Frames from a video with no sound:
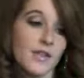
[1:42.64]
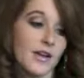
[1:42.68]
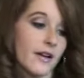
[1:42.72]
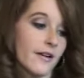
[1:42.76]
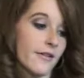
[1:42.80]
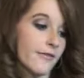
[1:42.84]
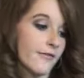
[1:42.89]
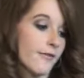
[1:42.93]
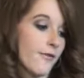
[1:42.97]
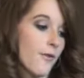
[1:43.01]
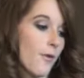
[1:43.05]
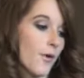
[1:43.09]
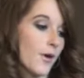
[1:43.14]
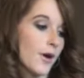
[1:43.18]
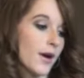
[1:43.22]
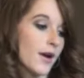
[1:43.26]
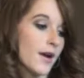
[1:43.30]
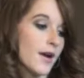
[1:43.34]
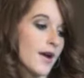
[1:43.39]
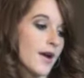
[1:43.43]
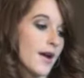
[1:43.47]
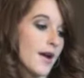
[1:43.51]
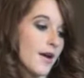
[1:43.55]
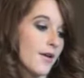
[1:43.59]
they're
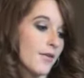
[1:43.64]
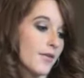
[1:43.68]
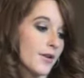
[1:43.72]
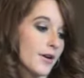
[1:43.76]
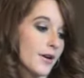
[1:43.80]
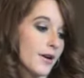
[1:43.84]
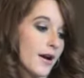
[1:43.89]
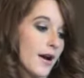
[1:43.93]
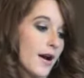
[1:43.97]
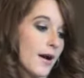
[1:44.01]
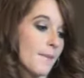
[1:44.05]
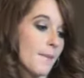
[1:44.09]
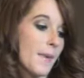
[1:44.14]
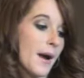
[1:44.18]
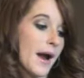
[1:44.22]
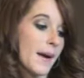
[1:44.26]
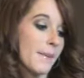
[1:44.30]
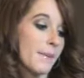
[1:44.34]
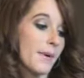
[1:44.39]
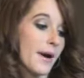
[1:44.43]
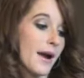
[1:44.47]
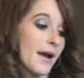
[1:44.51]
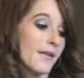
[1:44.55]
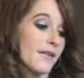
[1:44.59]
for their um,
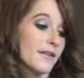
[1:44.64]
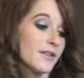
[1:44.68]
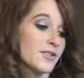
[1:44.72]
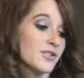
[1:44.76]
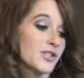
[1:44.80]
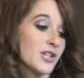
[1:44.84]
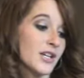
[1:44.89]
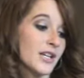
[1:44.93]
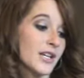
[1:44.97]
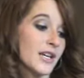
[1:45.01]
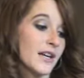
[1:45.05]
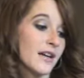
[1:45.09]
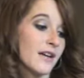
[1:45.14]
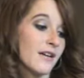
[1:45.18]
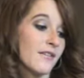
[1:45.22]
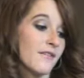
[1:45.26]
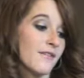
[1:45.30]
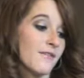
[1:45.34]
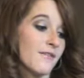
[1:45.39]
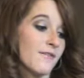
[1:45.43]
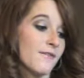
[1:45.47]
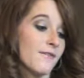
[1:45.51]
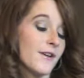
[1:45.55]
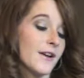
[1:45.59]
hyperallergenic
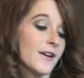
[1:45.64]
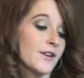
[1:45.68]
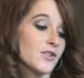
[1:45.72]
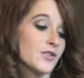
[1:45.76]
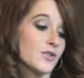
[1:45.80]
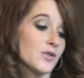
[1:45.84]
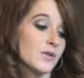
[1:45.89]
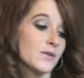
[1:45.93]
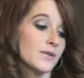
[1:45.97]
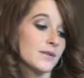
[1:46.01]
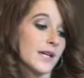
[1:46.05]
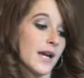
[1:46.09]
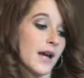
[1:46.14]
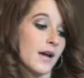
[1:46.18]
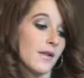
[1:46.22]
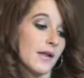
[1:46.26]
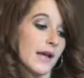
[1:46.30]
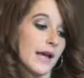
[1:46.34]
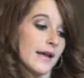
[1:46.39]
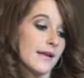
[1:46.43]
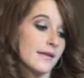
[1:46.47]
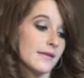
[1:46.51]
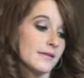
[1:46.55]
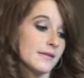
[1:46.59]
facial
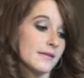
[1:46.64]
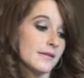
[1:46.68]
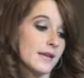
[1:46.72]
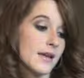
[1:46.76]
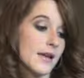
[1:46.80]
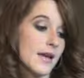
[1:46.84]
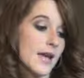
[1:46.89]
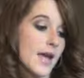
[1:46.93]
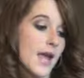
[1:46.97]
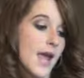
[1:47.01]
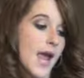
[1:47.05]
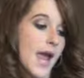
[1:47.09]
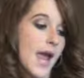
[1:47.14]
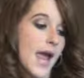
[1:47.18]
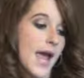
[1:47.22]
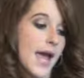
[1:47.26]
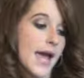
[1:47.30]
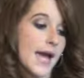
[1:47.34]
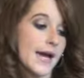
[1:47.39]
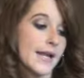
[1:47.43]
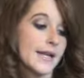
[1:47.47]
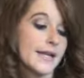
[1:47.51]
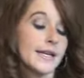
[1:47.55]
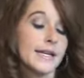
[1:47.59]
towelettes
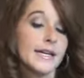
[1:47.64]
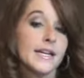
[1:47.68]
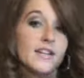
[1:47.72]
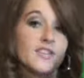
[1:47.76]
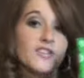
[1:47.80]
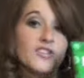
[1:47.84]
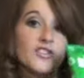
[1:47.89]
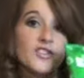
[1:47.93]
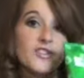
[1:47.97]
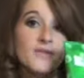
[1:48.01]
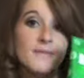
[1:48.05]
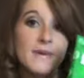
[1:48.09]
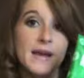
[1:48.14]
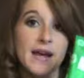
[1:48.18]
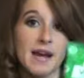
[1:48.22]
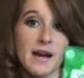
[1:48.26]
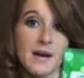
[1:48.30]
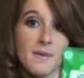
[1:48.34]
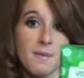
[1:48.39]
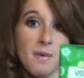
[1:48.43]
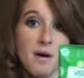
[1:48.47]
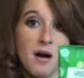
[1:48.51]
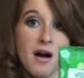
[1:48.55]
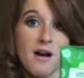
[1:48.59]
and it gets your
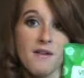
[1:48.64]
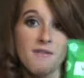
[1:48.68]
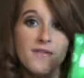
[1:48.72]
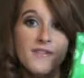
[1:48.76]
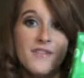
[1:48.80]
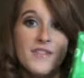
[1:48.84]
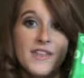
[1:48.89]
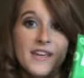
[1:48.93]
makeup off.